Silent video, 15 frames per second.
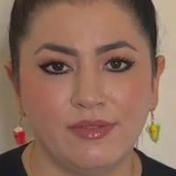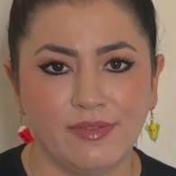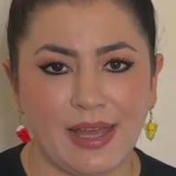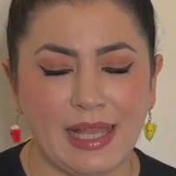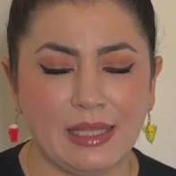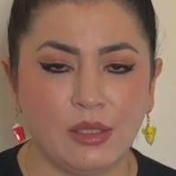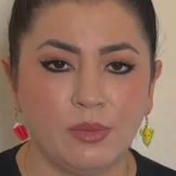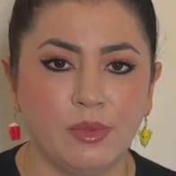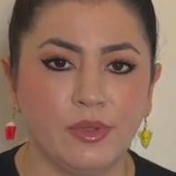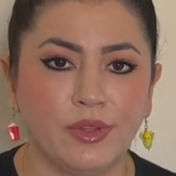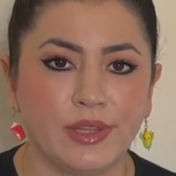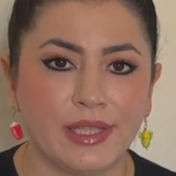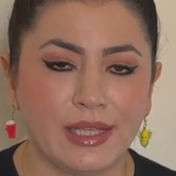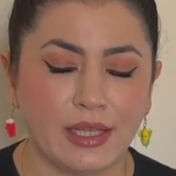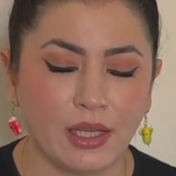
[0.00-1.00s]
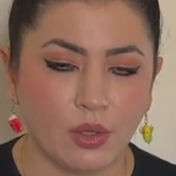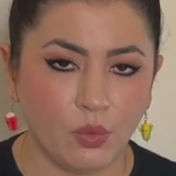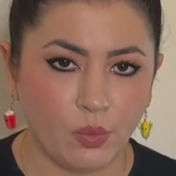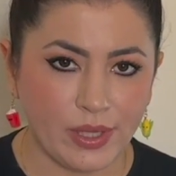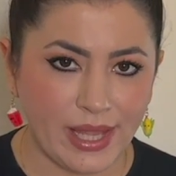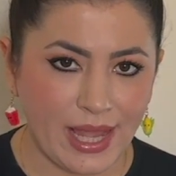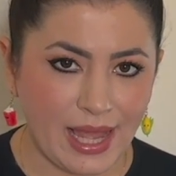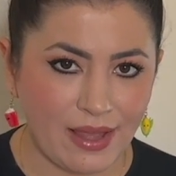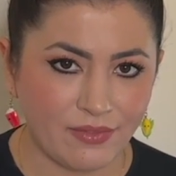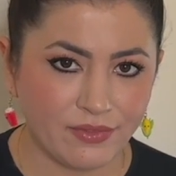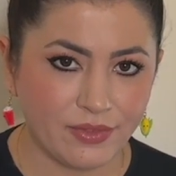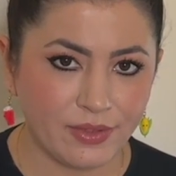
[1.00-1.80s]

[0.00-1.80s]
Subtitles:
valuable thing we have.